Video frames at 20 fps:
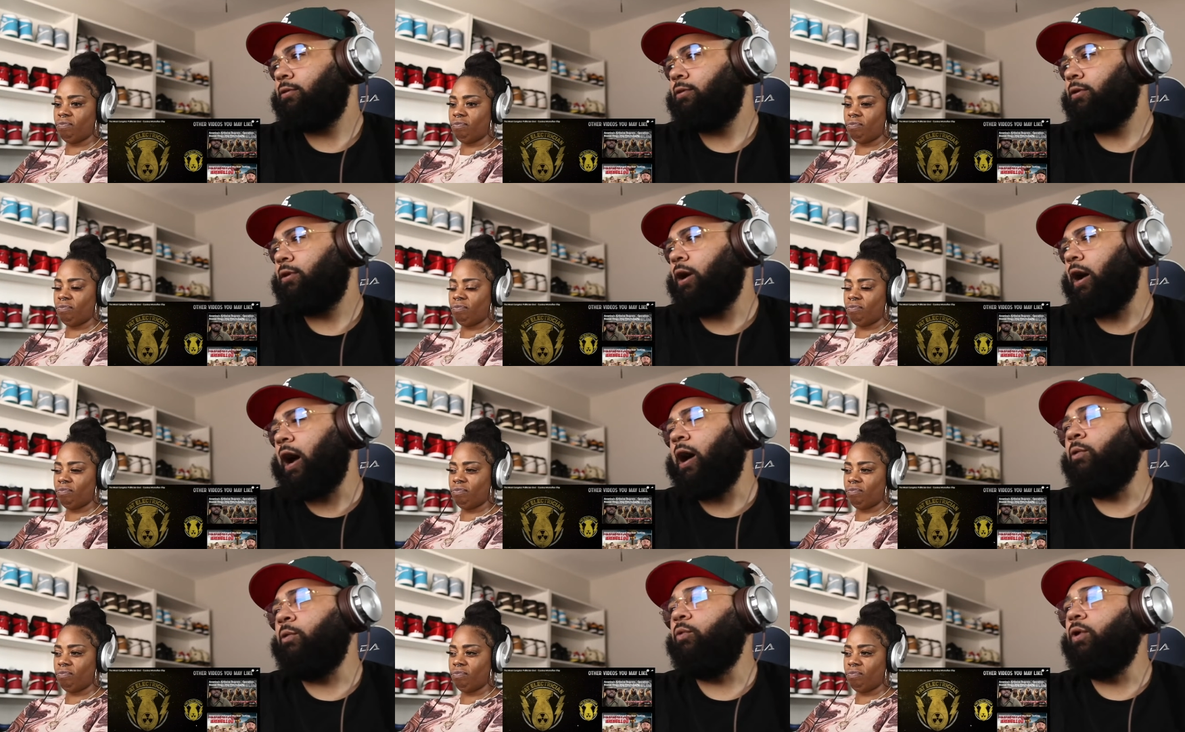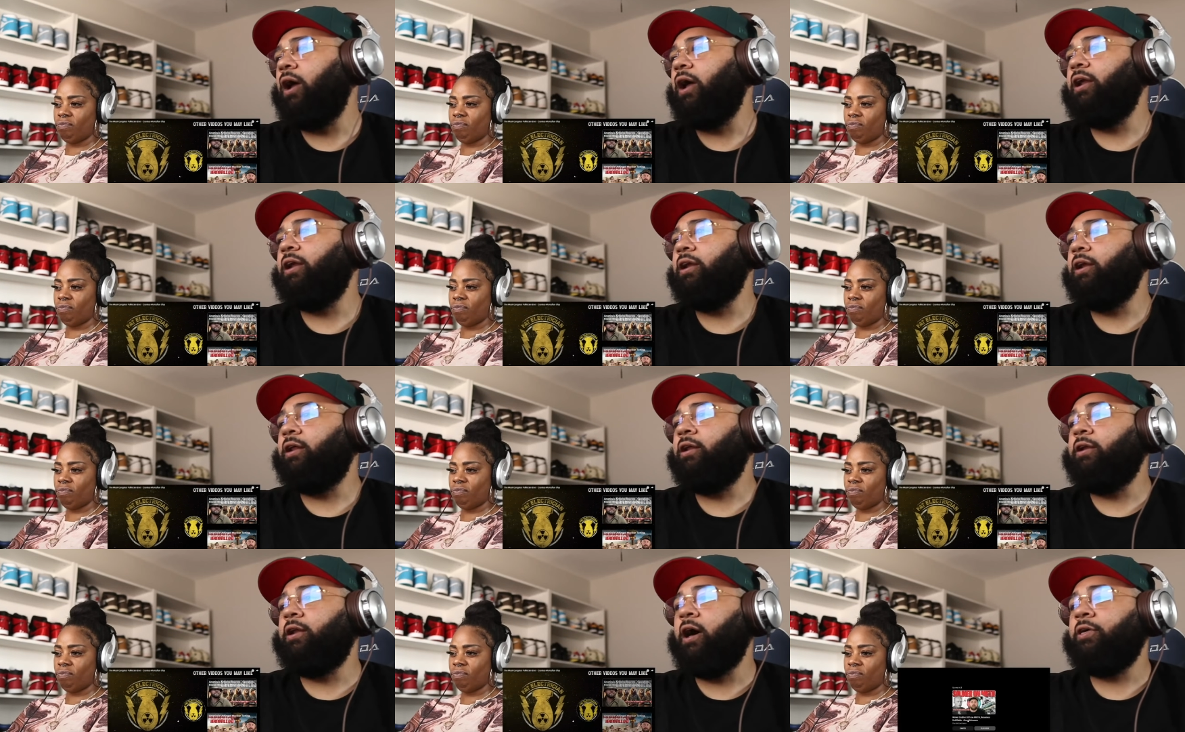Speaker 1: I waited
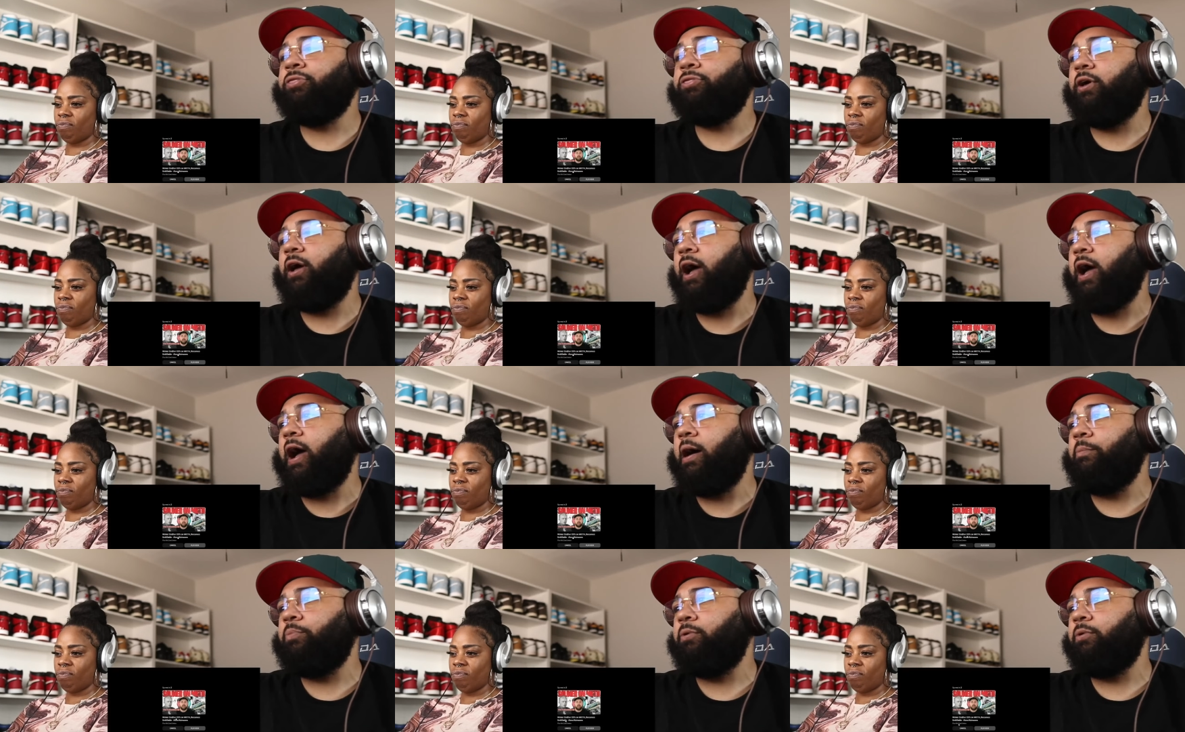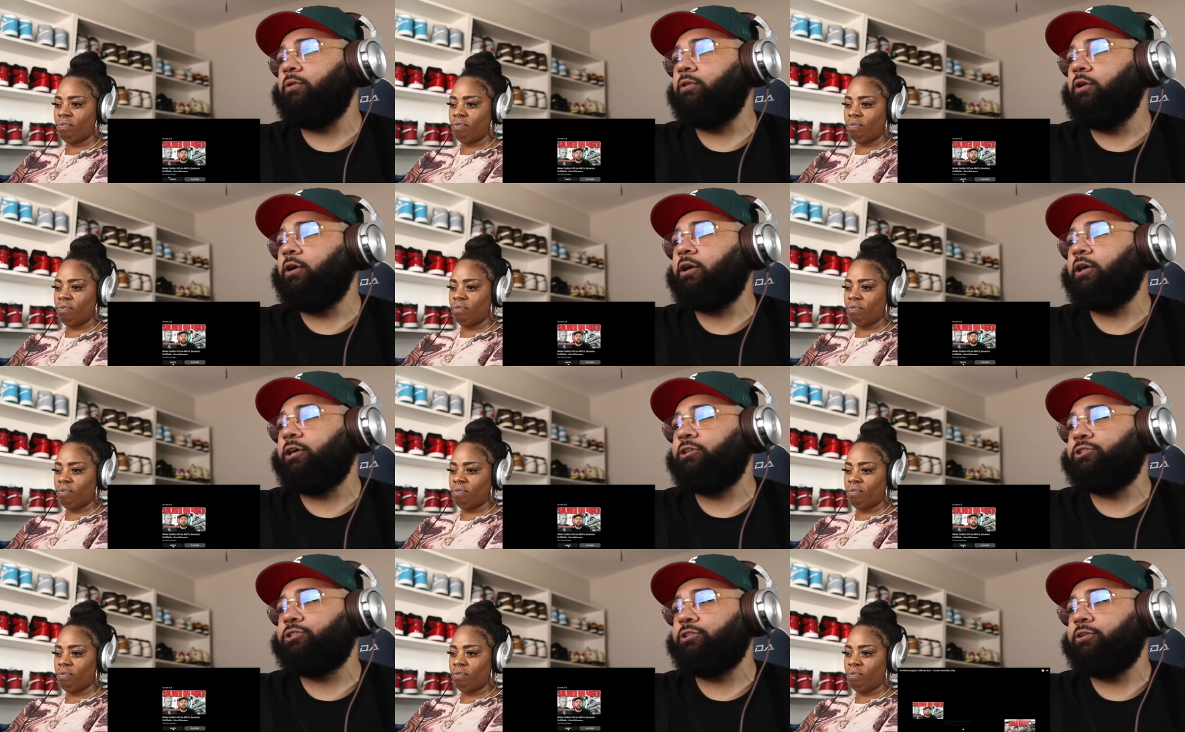and nothing happened. Look
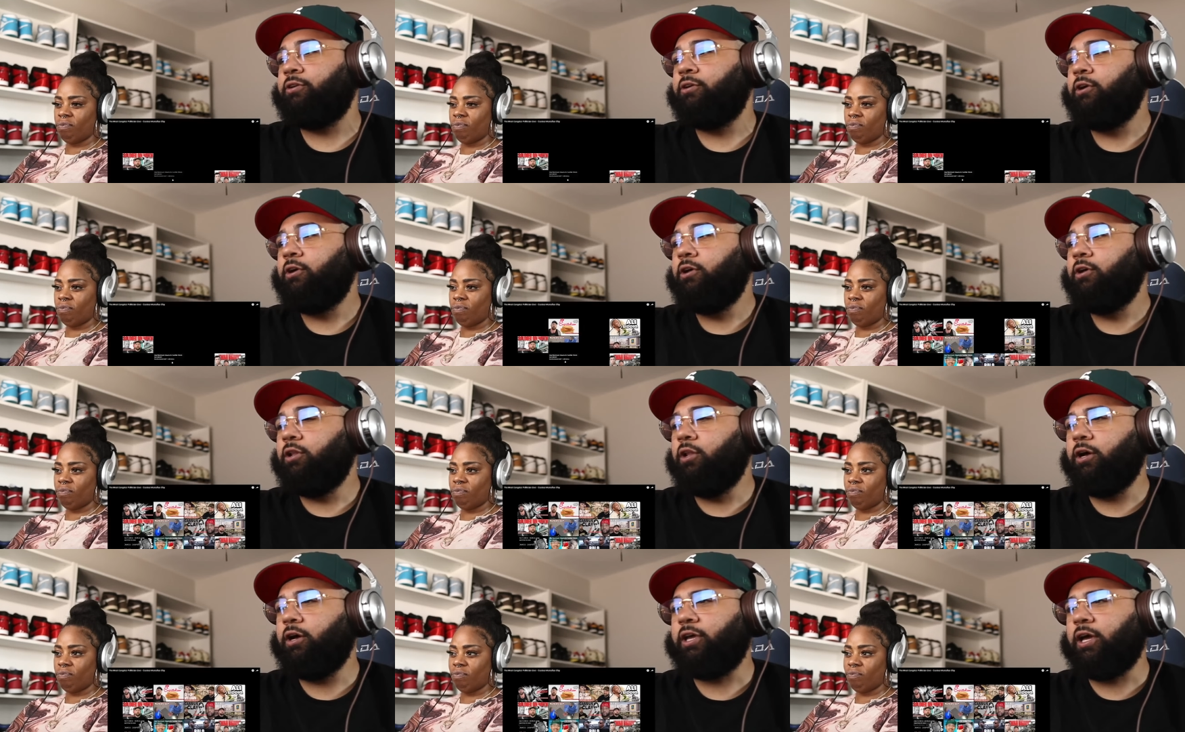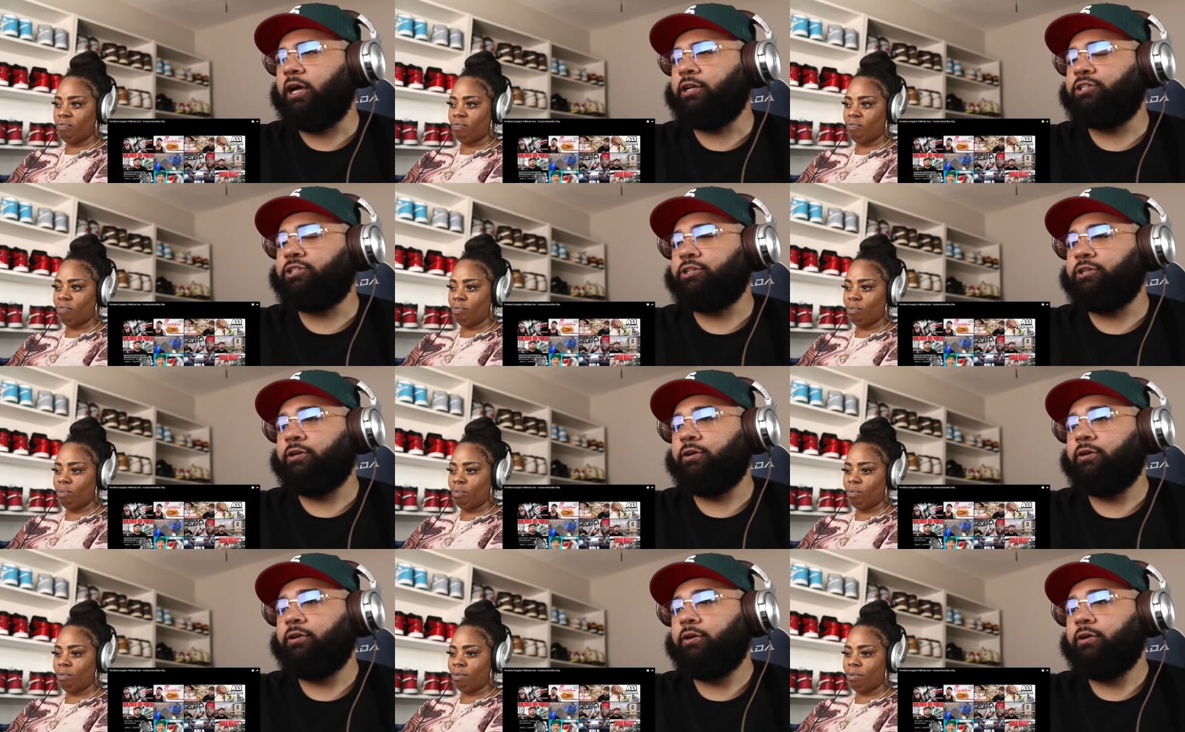at you. Look at you.